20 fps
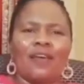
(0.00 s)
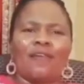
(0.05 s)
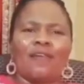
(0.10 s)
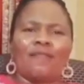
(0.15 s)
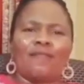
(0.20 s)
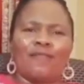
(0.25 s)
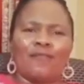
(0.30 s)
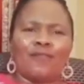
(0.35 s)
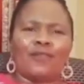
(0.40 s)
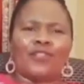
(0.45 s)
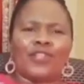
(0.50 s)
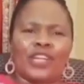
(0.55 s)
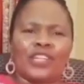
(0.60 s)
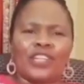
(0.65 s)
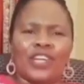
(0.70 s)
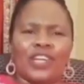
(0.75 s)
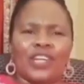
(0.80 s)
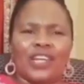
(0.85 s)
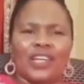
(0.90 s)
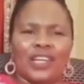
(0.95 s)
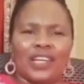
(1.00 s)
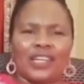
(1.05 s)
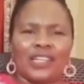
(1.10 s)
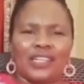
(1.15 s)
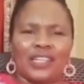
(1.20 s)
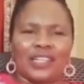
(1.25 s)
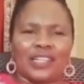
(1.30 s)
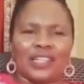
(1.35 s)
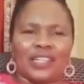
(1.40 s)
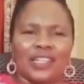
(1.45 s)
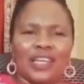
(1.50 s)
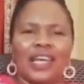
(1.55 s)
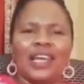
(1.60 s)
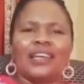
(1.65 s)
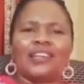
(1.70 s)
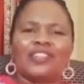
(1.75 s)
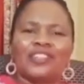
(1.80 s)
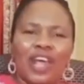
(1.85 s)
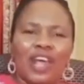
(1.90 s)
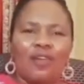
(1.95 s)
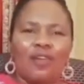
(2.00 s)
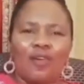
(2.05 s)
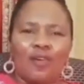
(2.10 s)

Future generations shall